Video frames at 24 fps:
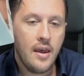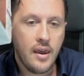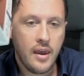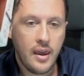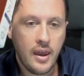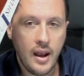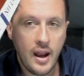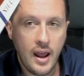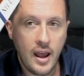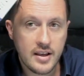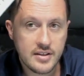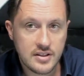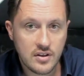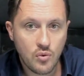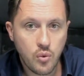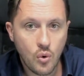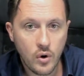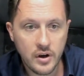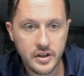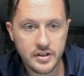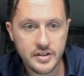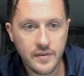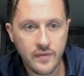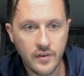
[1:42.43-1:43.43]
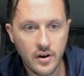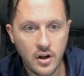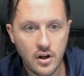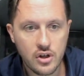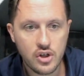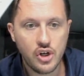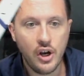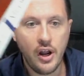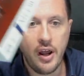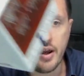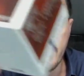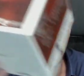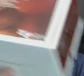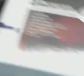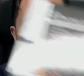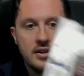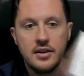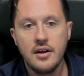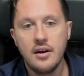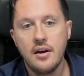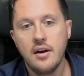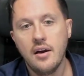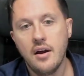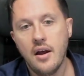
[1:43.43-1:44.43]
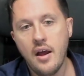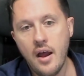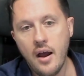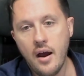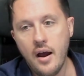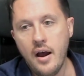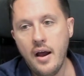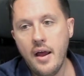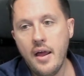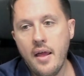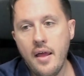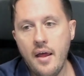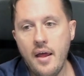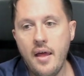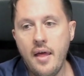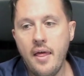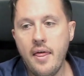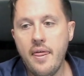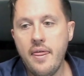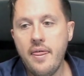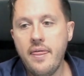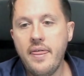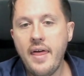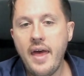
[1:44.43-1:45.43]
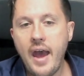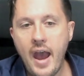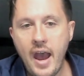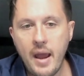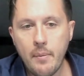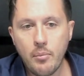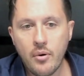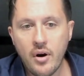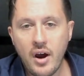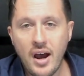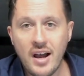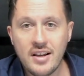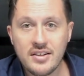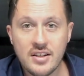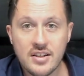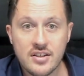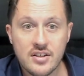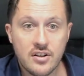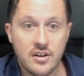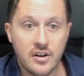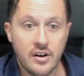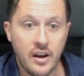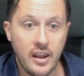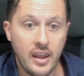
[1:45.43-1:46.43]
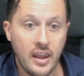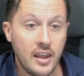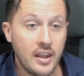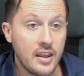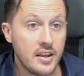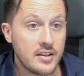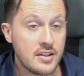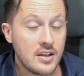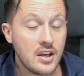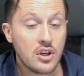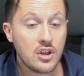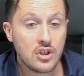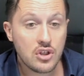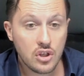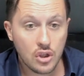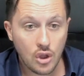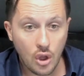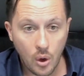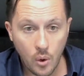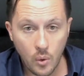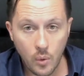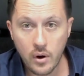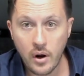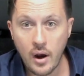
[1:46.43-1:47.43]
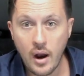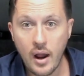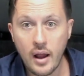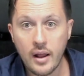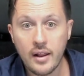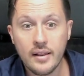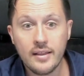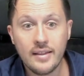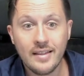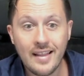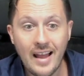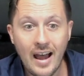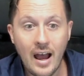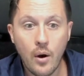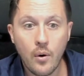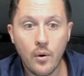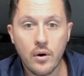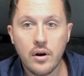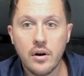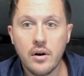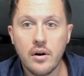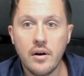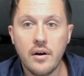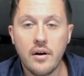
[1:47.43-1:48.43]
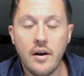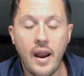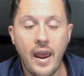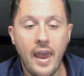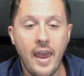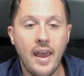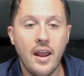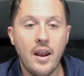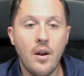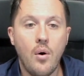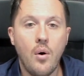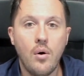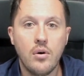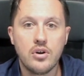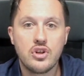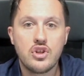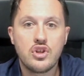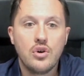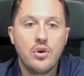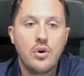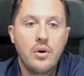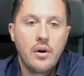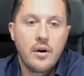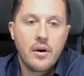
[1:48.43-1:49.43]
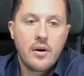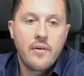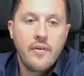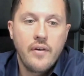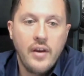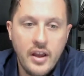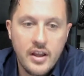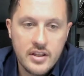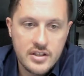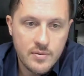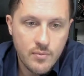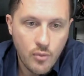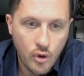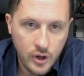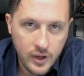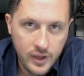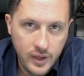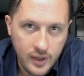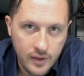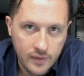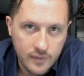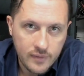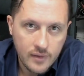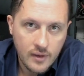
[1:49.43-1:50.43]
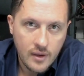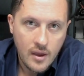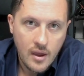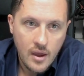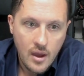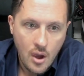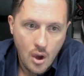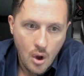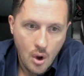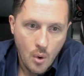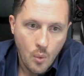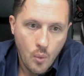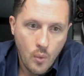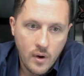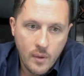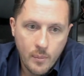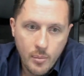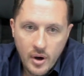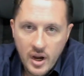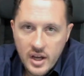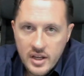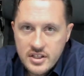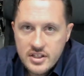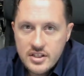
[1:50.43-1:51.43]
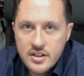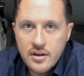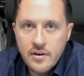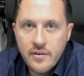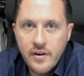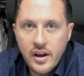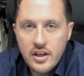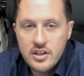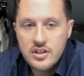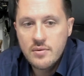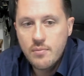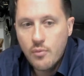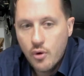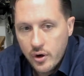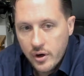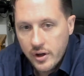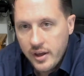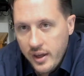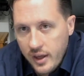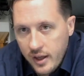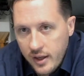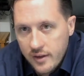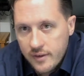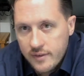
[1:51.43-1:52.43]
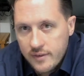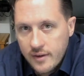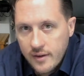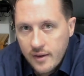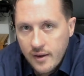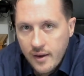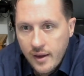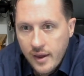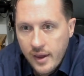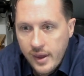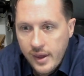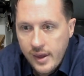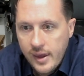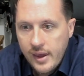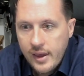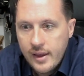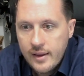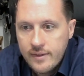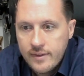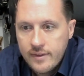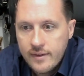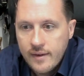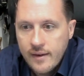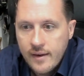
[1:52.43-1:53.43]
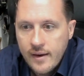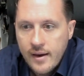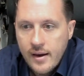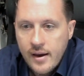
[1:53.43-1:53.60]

it has a 2700X. That processor is slower, louder, and also creates more heat. When a processor creates more heat, it